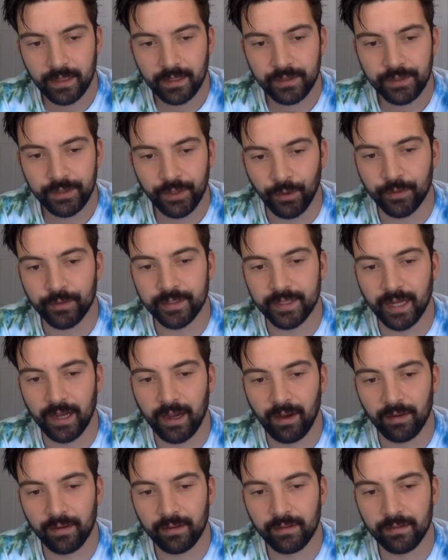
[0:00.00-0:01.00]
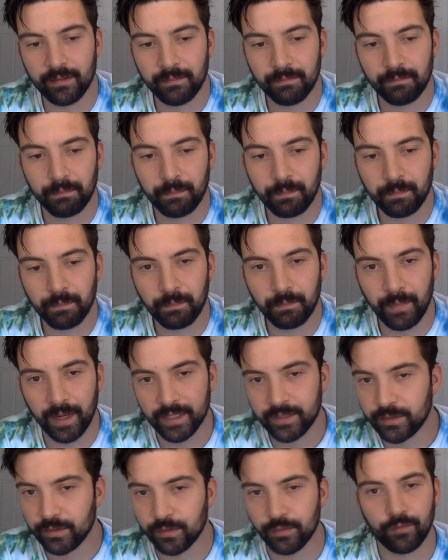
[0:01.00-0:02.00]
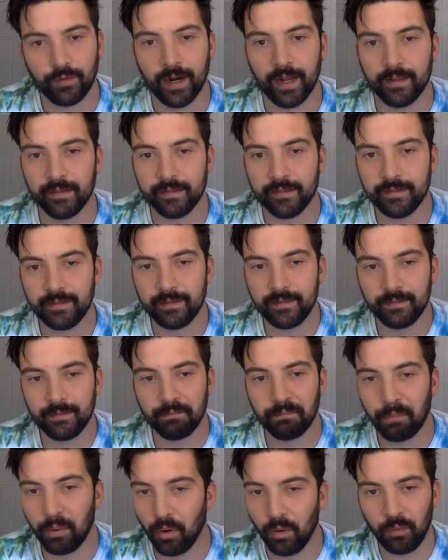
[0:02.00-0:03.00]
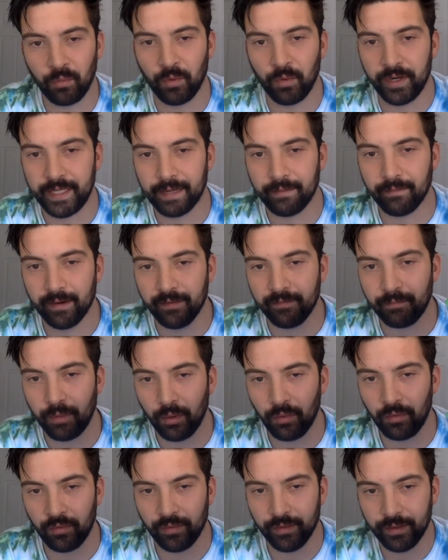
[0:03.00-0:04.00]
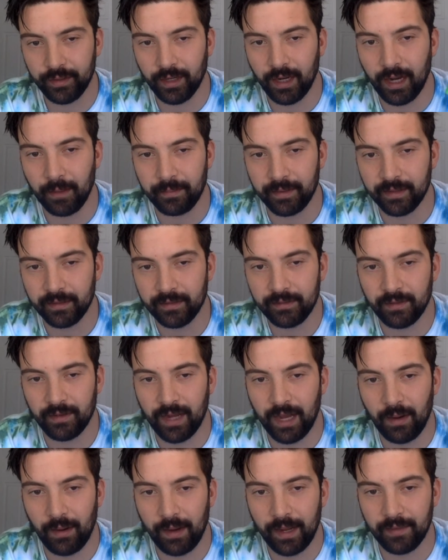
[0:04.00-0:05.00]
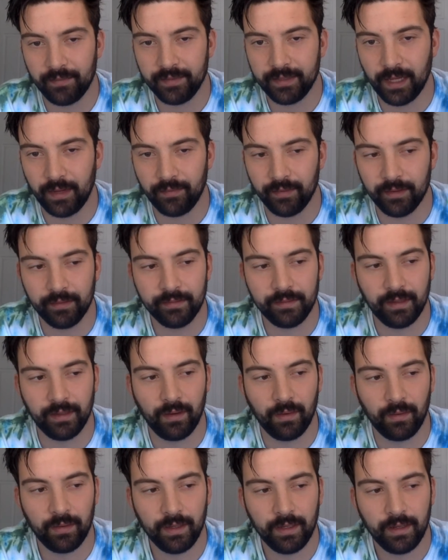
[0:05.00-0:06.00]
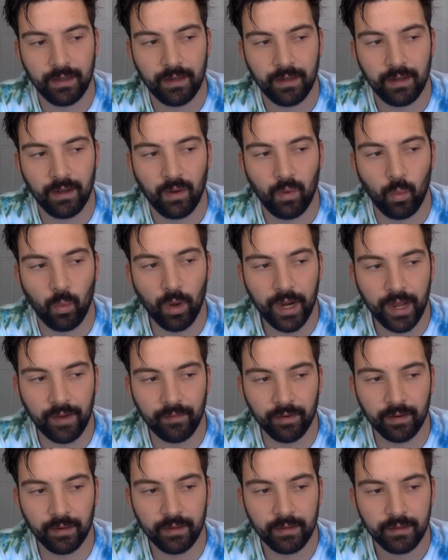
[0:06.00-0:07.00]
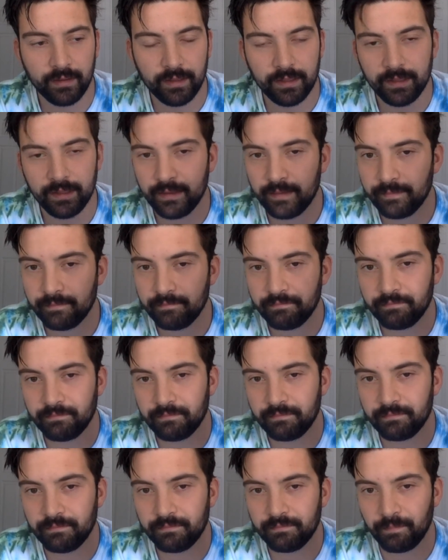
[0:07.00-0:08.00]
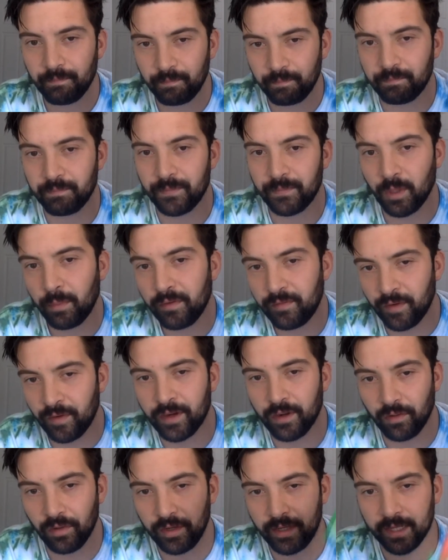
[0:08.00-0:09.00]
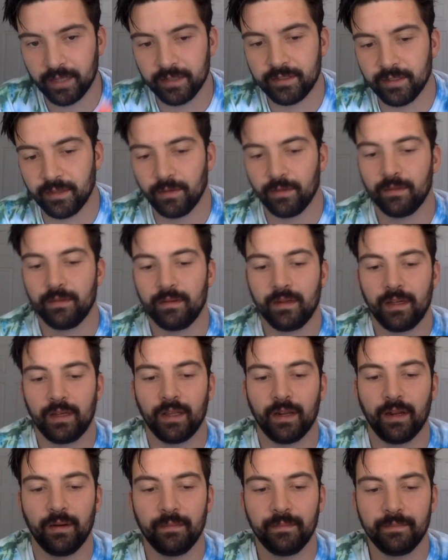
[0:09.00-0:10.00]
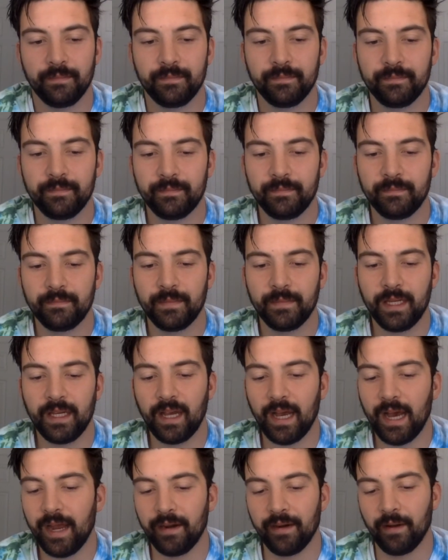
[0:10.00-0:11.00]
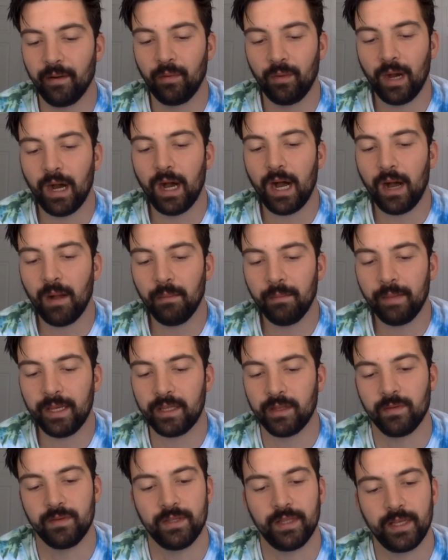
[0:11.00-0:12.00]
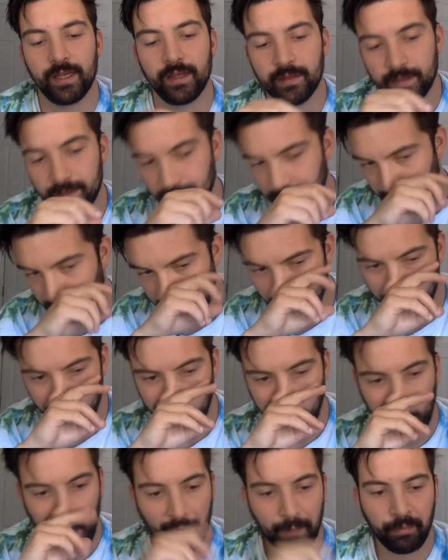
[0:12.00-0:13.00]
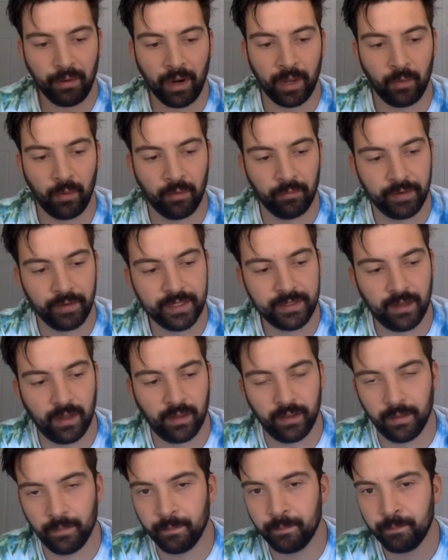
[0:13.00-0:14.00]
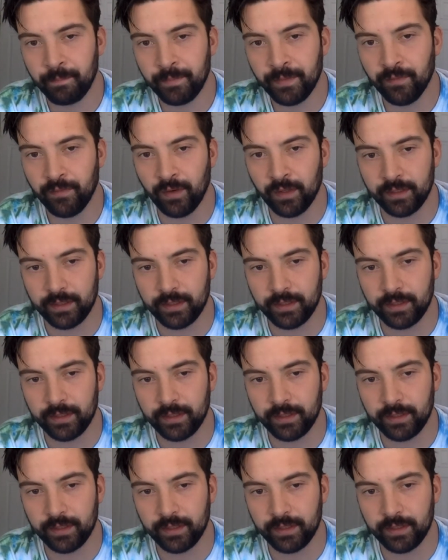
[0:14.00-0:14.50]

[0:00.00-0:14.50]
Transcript: Turns out my 2 friends both want to get rid of both of their copies, so now I have 7. So, whatever. They'll be fun to look into. I don't know. I'll make use of these. I probably won't resell them. They're fun